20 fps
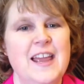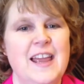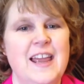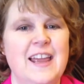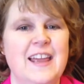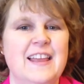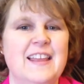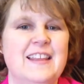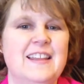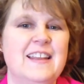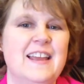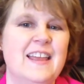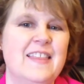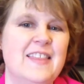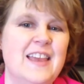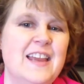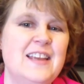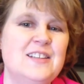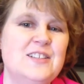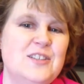and
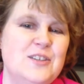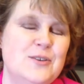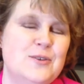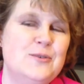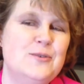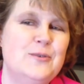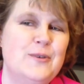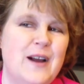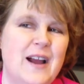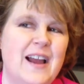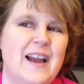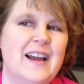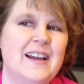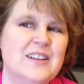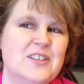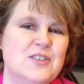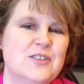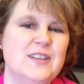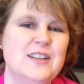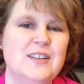they do
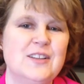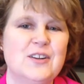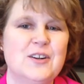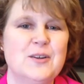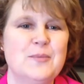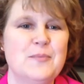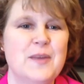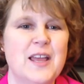actually learn